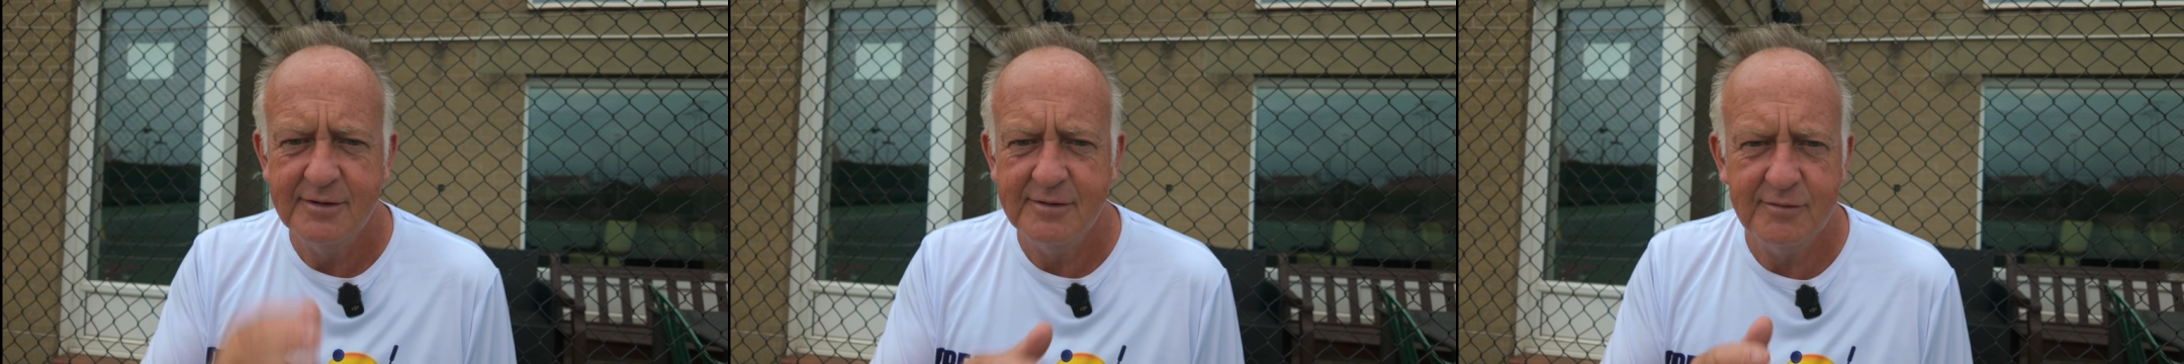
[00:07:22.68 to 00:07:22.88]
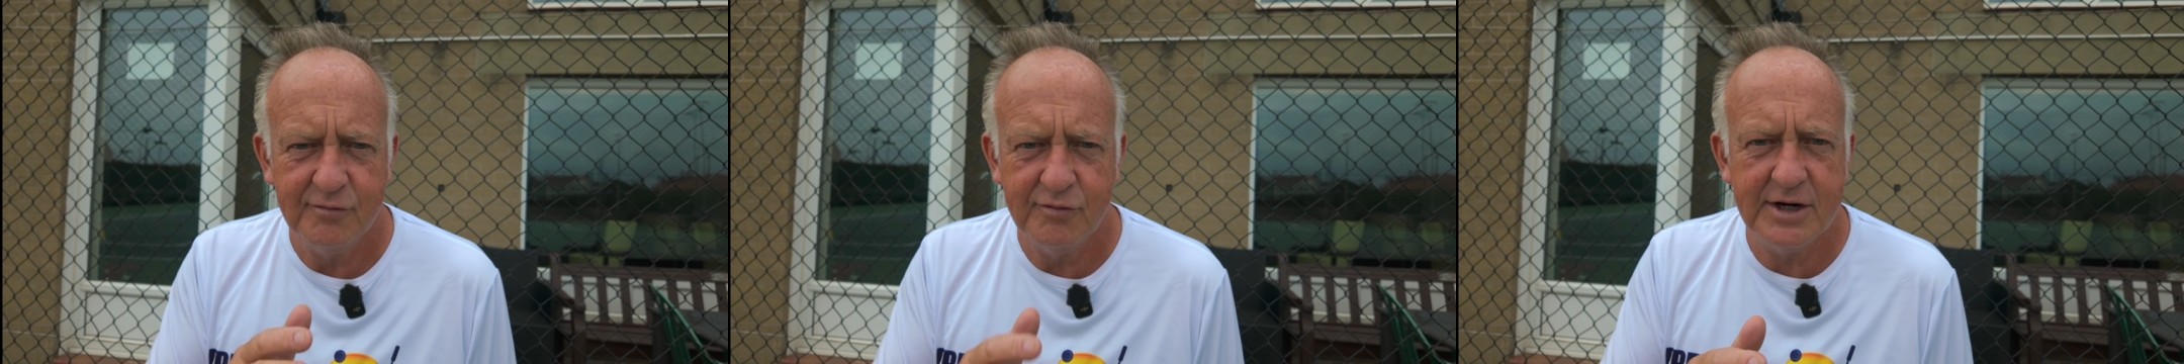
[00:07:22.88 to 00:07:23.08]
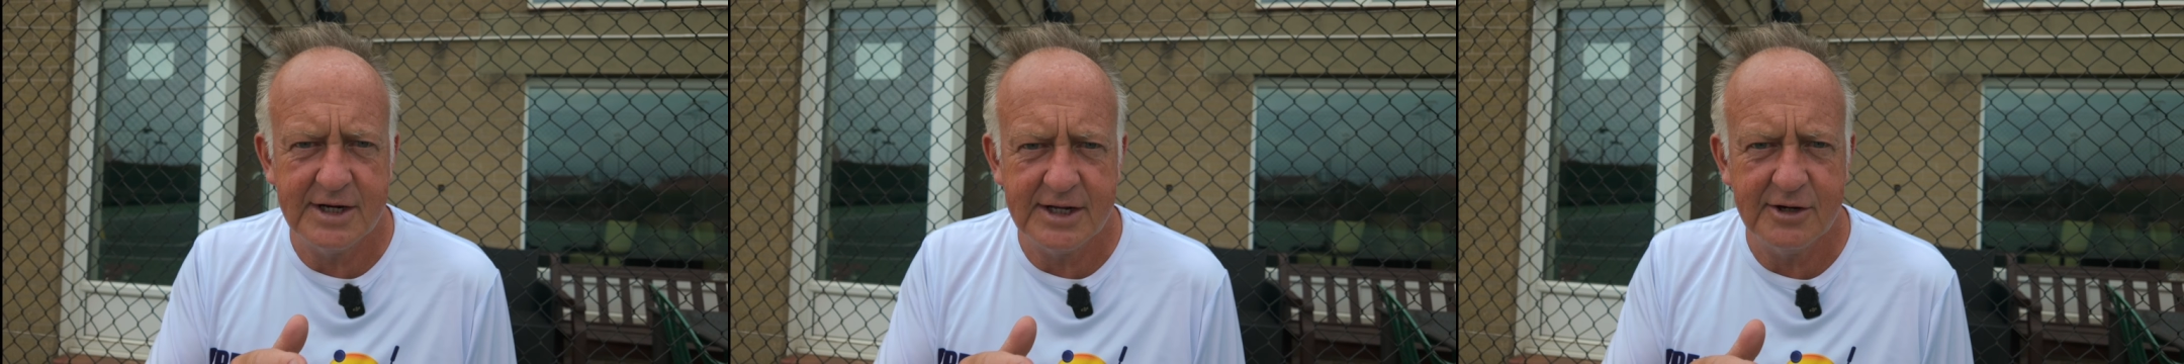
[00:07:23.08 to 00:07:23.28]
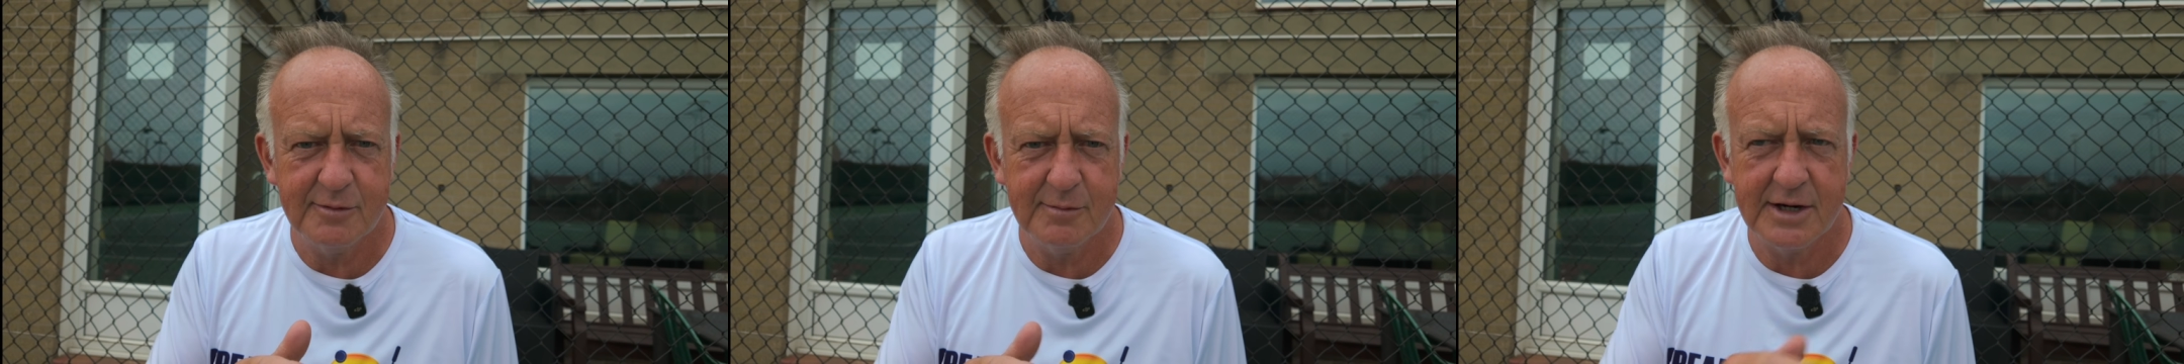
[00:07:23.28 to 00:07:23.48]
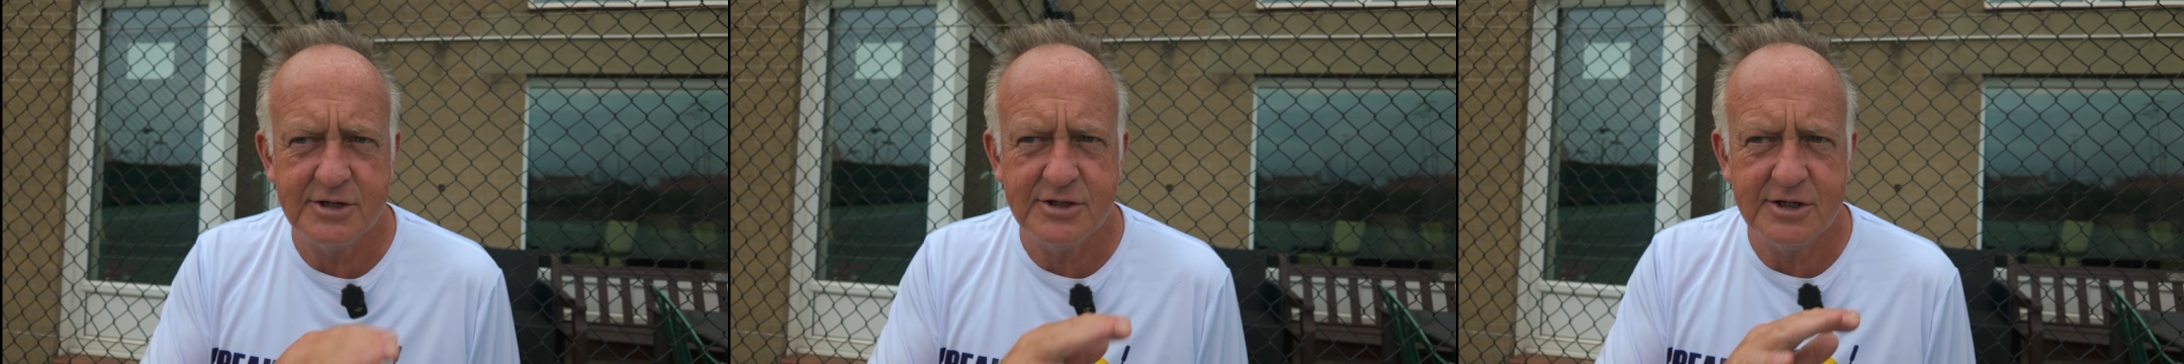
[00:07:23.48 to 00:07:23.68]
Really good
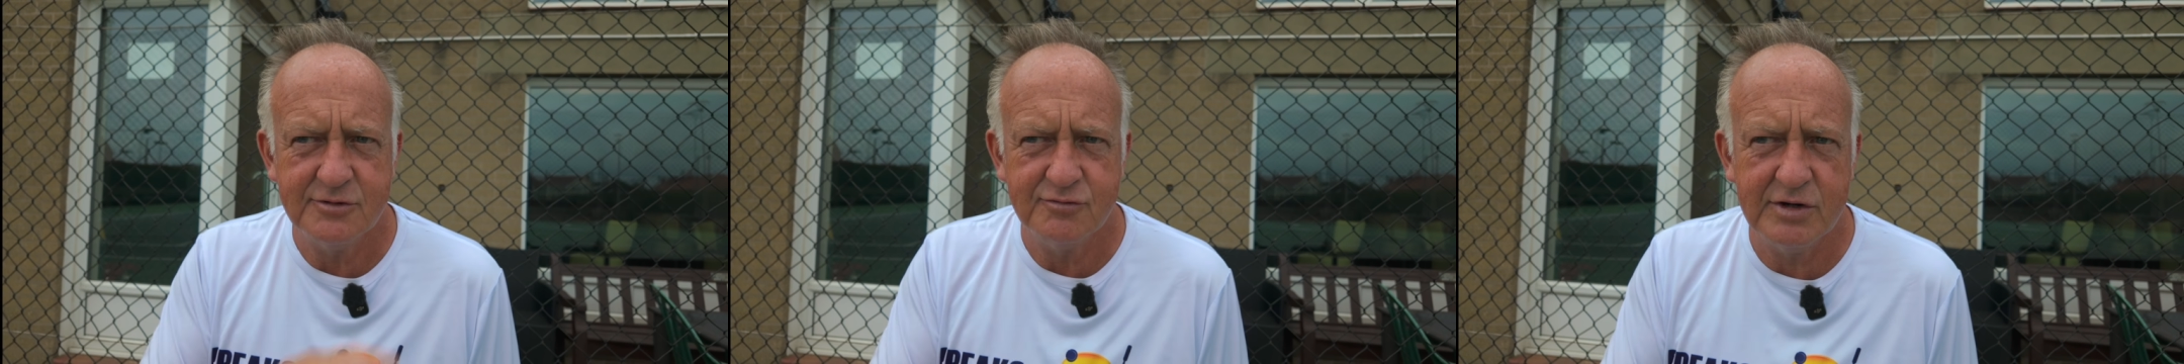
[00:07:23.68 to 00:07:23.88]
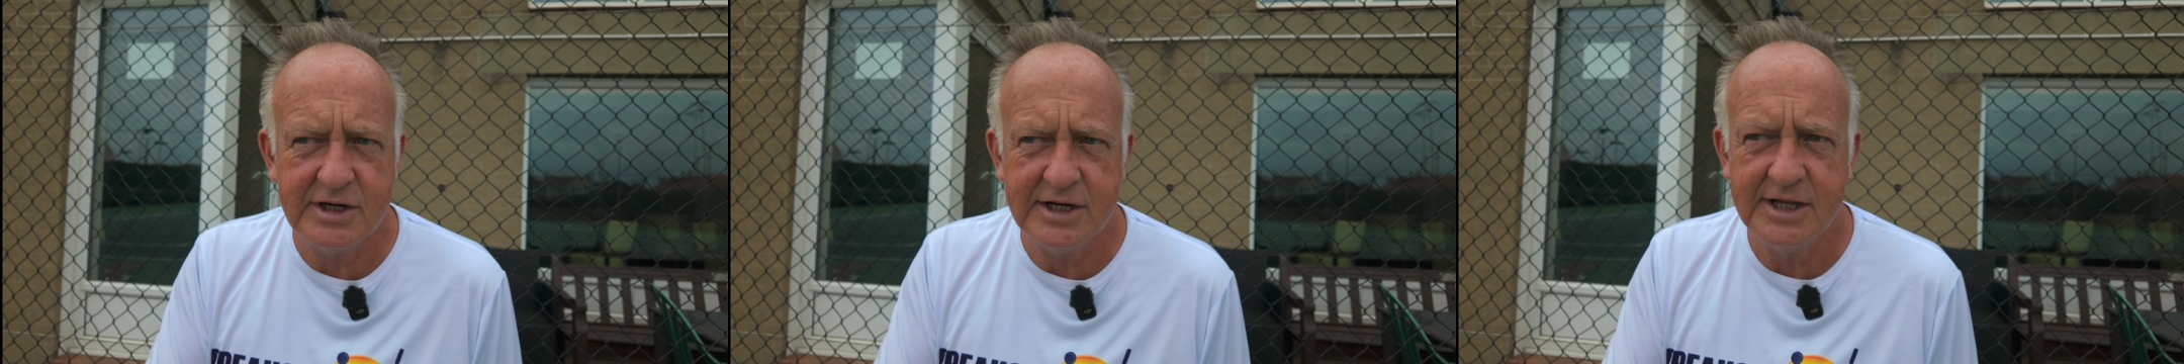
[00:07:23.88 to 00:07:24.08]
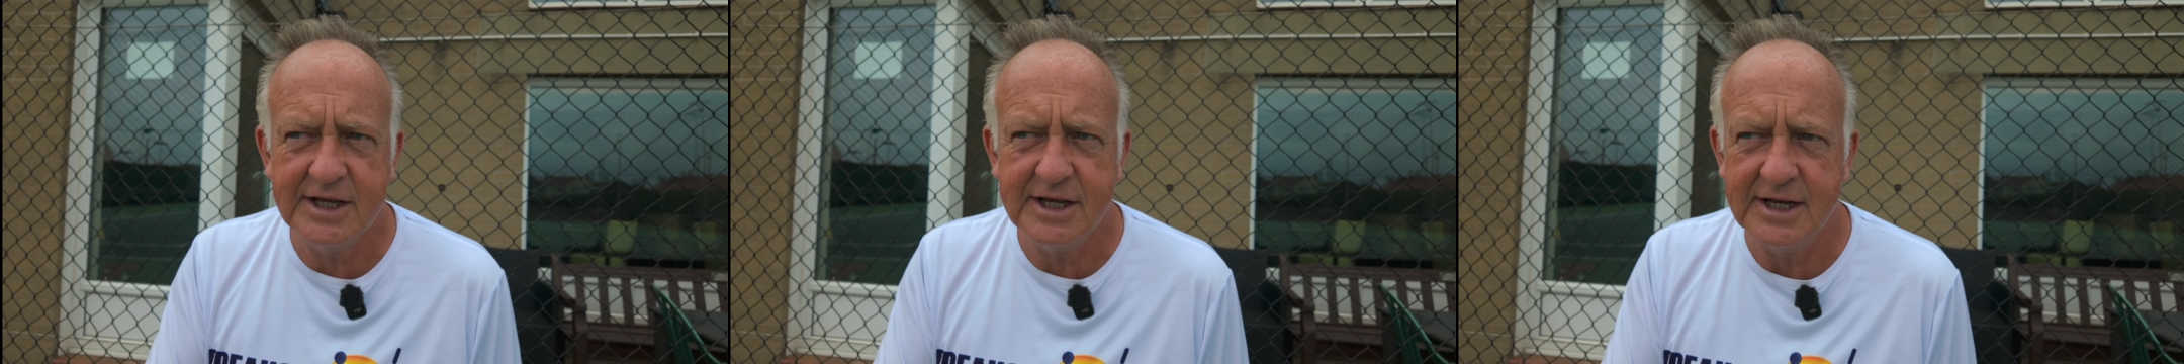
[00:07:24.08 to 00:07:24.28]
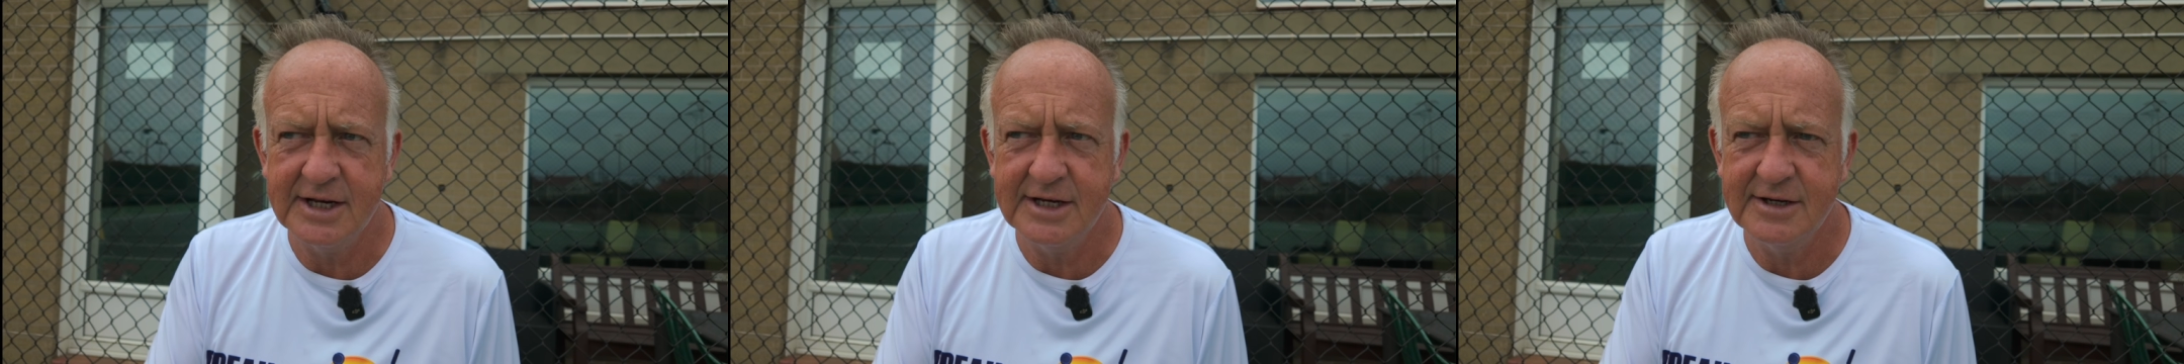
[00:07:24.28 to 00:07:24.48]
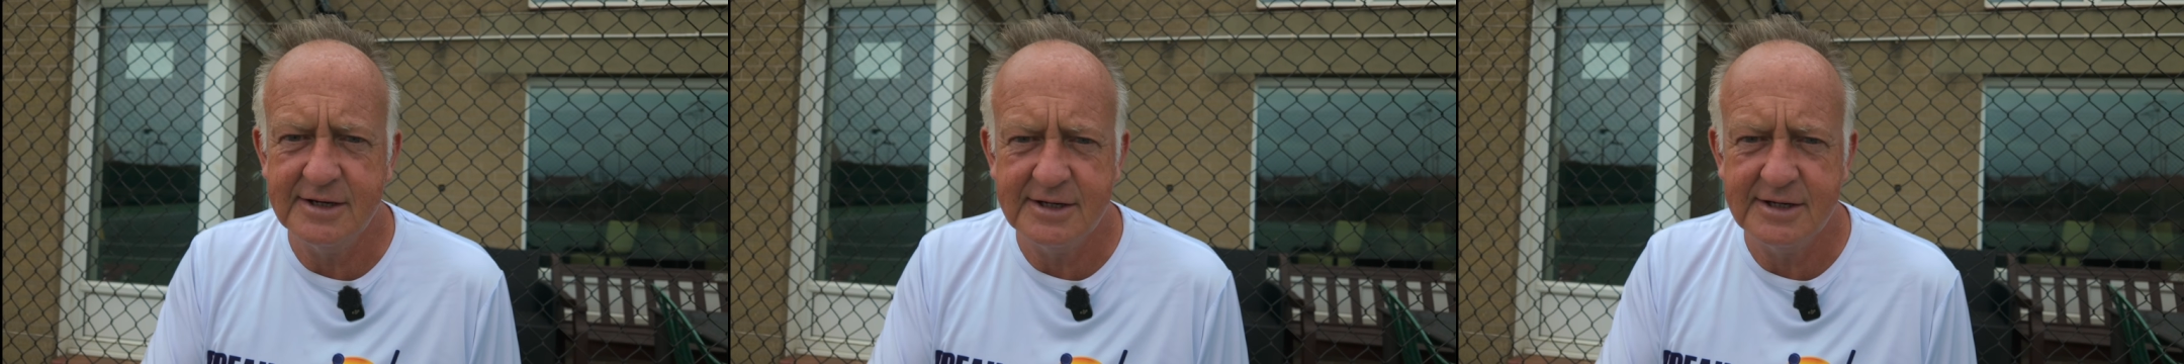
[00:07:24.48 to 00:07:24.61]
matches, really keen.